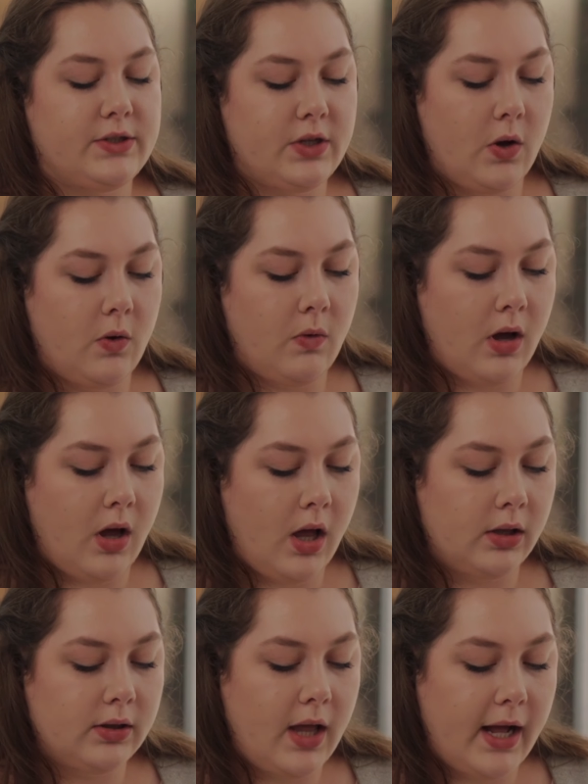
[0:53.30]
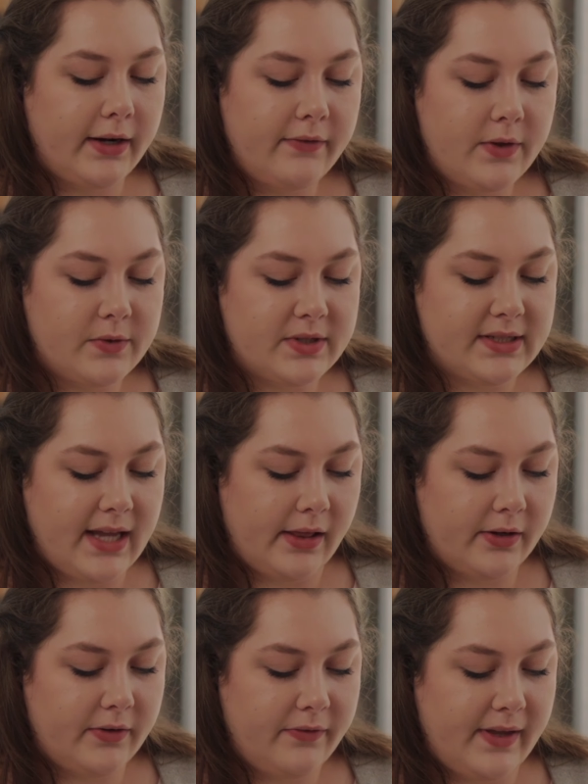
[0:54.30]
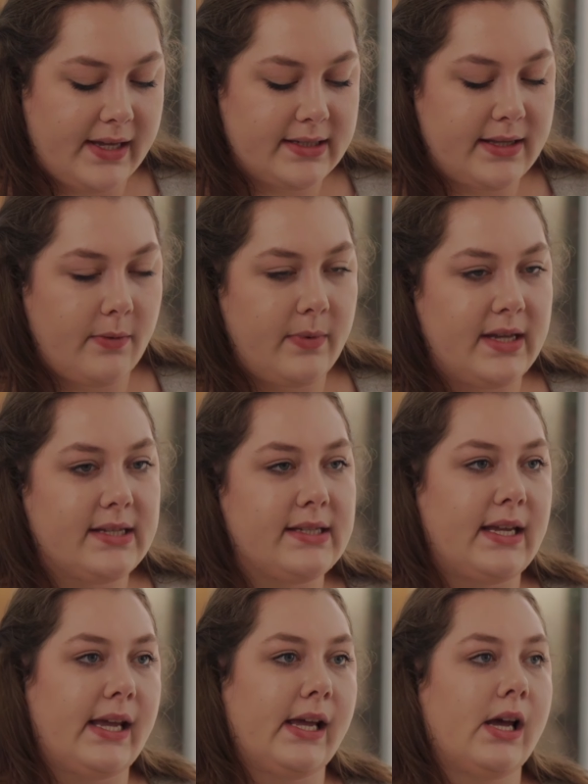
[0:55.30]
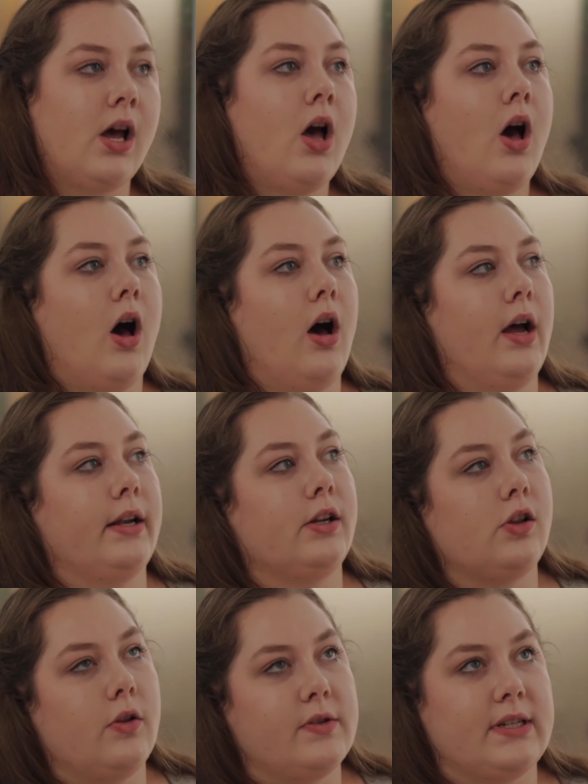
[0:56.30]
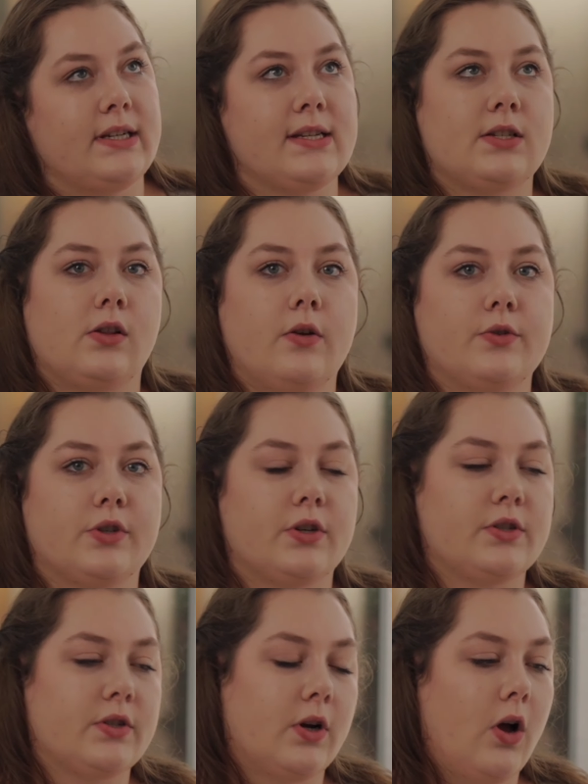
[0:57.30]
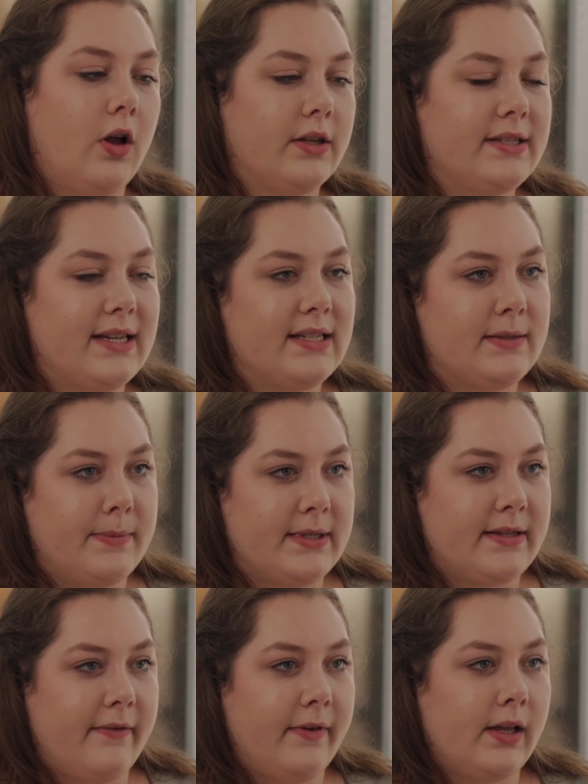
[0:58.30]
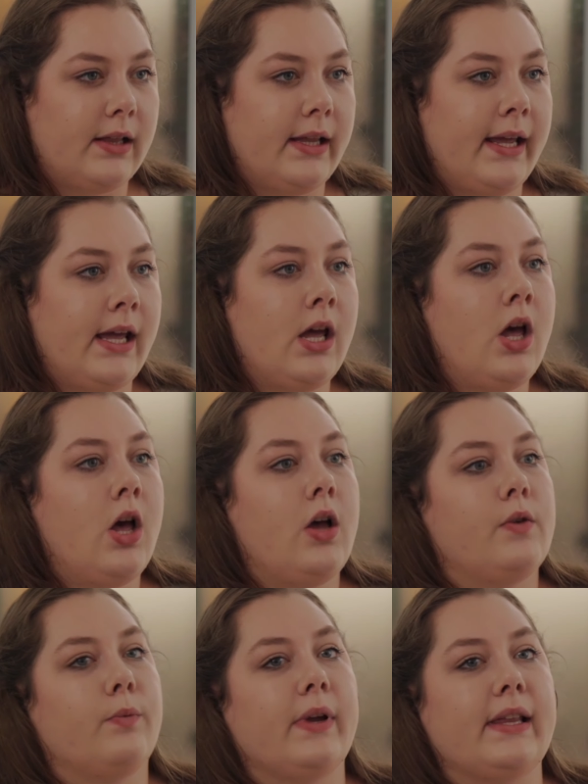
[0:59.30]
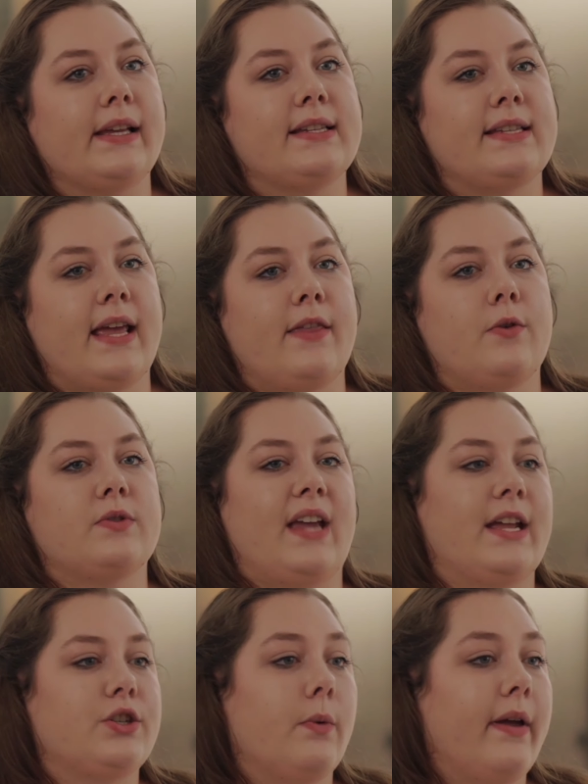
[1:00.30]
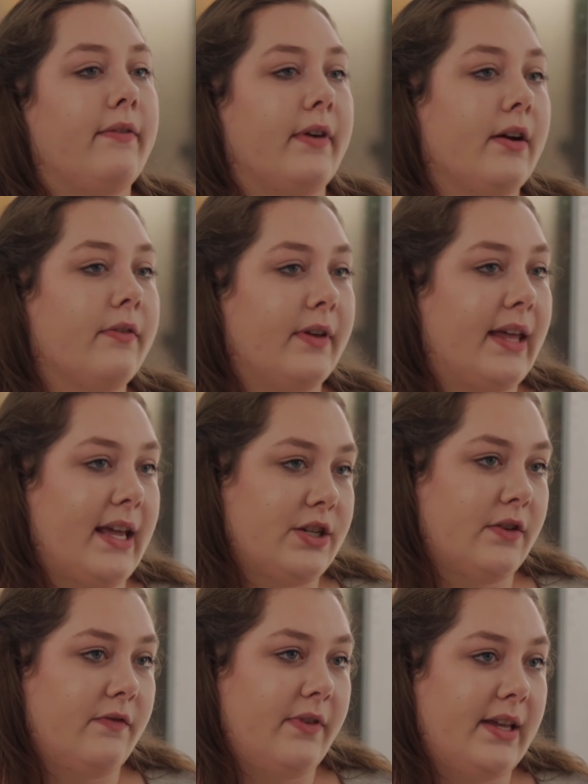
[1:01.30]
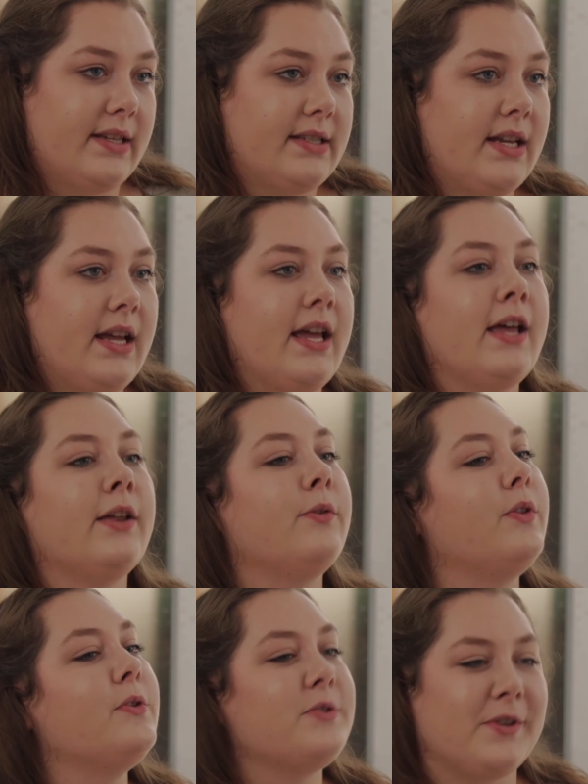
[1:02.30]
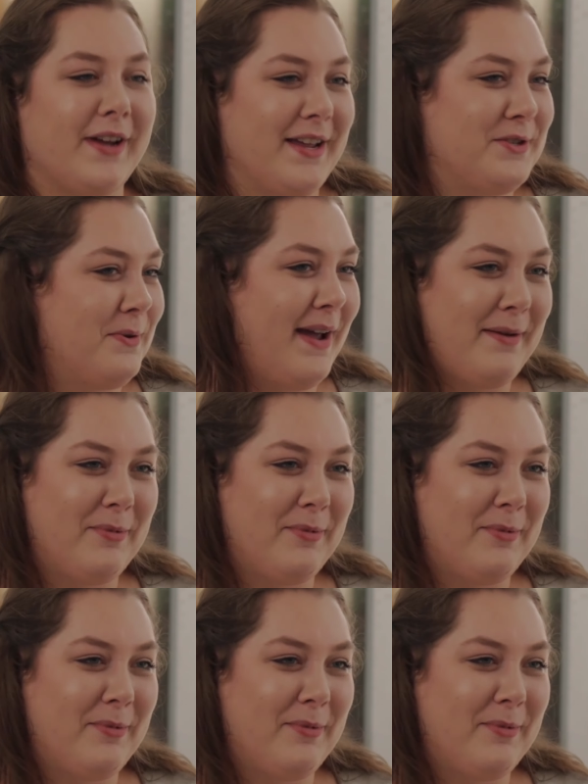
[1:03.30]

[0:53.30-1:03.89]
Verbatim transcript: So a lot of those seller fees that we see on closing disclosures or Alta specifically really say those H O A verification fees. Mm-hmm. Those are your H O A